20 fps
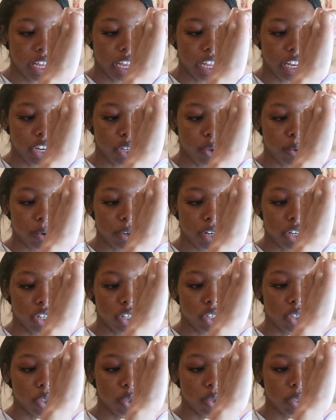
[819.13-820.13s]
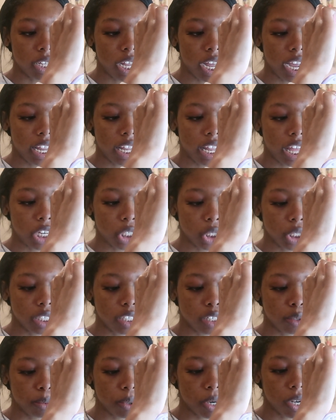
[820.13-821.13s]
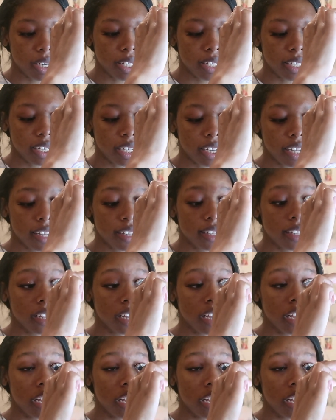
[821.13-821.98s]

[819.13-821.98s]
and you would lose eyelashes in the process.